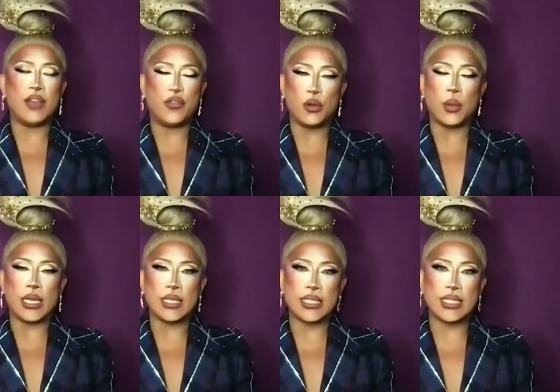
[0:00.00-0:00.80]
A few
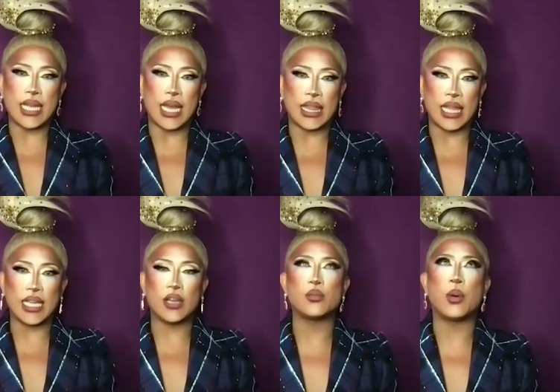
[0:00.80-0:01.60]
weeks, I think.
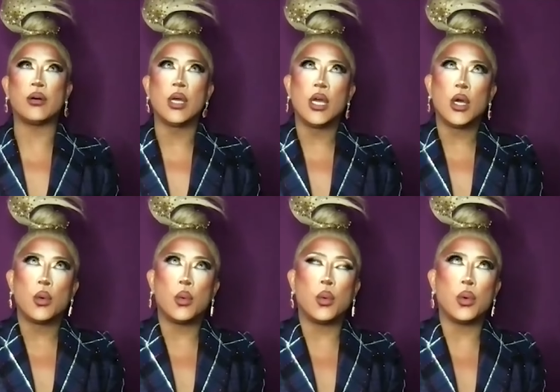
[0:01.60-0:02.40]
Because, well,
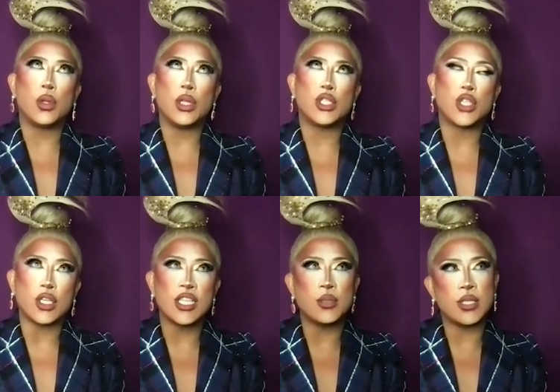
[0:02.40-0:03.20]
the
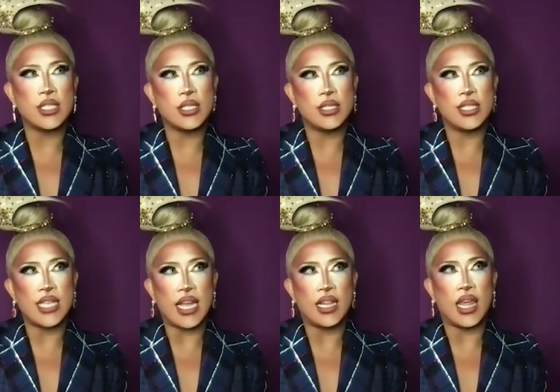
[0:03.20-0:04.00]
doctors
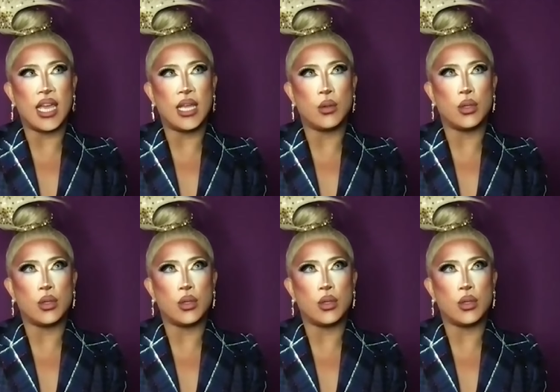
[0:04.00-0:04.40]
said that